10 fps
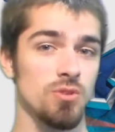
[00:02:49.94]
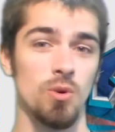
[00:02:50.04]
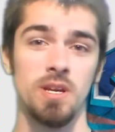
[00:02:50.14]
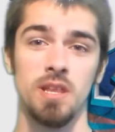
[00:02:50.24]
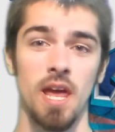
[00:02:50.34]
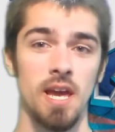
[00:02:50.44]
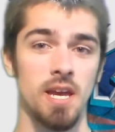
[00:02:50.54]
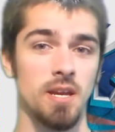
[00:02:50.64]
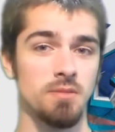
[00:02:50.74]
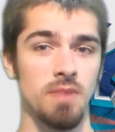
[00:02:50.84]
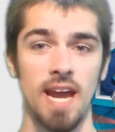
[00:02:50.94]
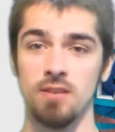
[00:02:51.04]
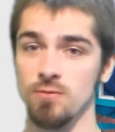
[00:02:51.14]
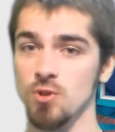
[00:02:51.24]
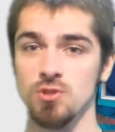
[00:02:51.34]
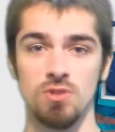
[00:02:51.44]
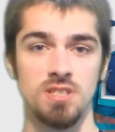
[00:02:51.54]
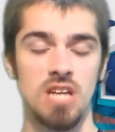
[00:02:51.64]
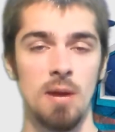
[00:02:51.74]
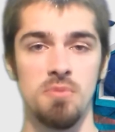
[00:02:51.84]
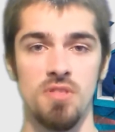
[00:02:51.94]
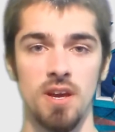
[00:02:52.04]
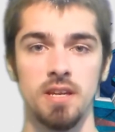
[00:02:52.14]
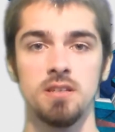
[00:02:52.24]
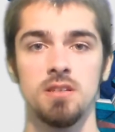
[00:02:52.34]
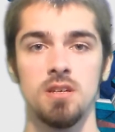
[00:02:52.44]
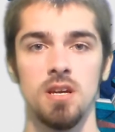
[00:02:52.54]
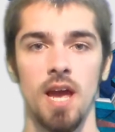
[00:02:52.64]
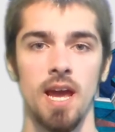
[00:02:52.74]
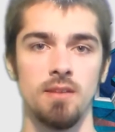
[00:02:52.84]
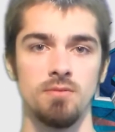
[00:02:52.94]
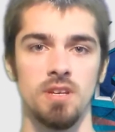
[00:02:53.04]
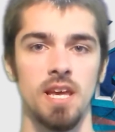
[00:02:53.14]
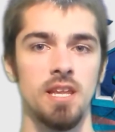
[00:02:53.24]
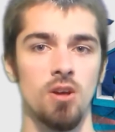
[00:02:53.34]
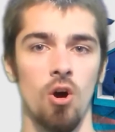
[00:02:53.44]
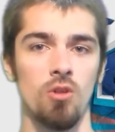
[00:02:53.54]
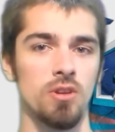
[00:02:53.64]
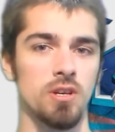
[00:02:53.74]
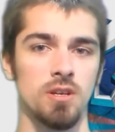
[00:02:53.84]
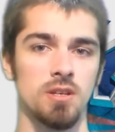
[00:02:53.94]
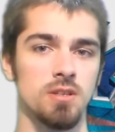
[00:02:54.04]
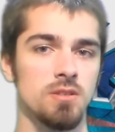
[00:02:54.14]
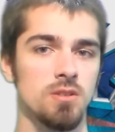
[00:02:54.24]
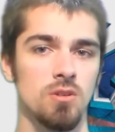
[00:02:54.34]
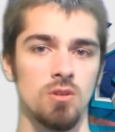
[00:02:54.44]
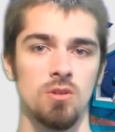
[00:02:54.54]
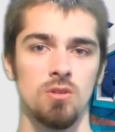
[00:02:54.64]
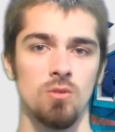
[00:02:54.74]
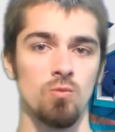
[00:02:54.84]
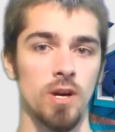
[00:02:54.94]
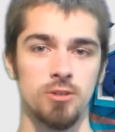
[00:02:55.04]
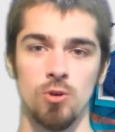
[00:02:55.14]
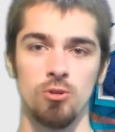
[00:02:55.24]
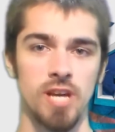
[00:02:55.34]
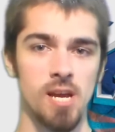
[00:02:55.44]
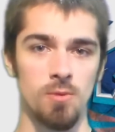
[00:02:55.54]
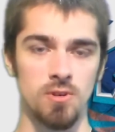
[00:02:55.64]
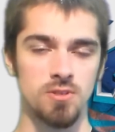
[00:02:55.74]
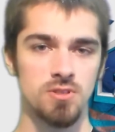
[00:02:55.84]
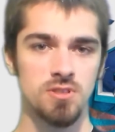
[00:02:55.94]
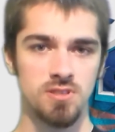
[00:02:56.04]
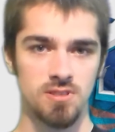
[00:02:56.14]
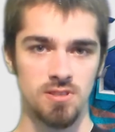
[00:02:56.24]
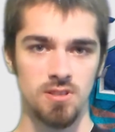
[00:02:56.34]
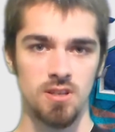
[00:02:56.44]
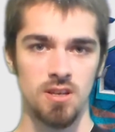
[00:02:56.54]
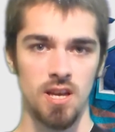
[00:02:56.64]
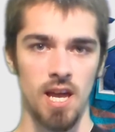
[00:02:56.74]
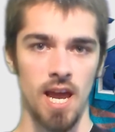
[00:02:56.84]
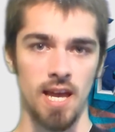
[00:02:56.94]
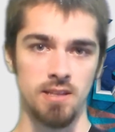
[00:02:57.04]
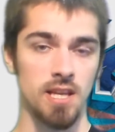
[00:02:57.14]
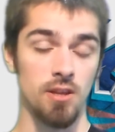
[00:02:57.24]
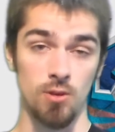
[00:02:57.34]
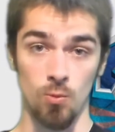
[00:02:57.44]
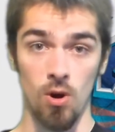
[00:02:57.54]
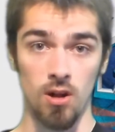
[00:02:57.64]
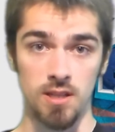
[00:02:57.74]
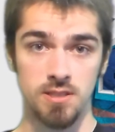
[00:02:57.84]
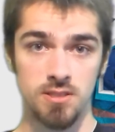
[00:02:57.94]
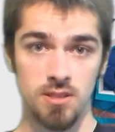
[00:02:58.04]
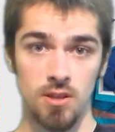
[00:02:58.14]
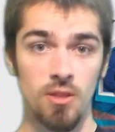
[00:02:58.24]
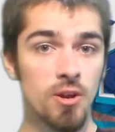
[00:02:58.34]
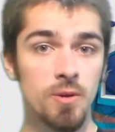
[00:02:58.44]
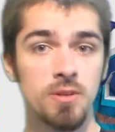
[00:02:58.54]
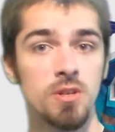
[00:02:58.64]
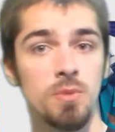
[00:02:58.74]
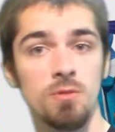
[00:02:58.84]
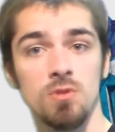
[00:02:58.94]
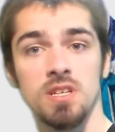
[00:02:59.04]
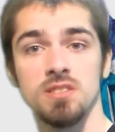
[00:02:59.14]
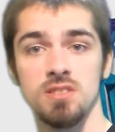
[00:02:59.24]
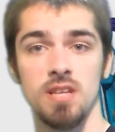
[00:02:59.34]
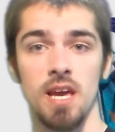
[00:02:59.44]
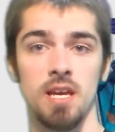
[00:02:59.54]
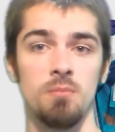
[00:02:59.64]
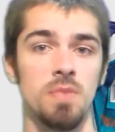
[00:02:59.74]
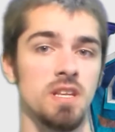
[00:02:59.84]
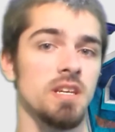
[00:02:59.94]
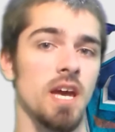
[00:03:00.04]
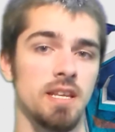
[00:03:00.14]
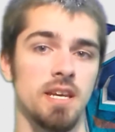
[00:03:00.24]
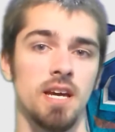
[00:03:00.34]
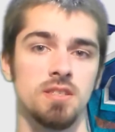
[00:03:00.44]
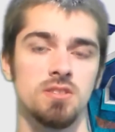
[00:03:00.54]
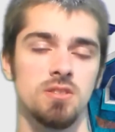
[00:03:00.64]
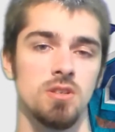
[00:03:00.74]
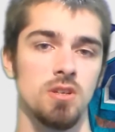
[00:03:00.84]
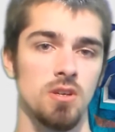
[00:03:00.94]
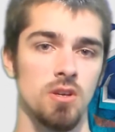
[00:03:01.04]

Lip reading: doing a anniversary type thing and hitting all the retro gamers and hitting their wallets, they're going to be releasing a mini NES,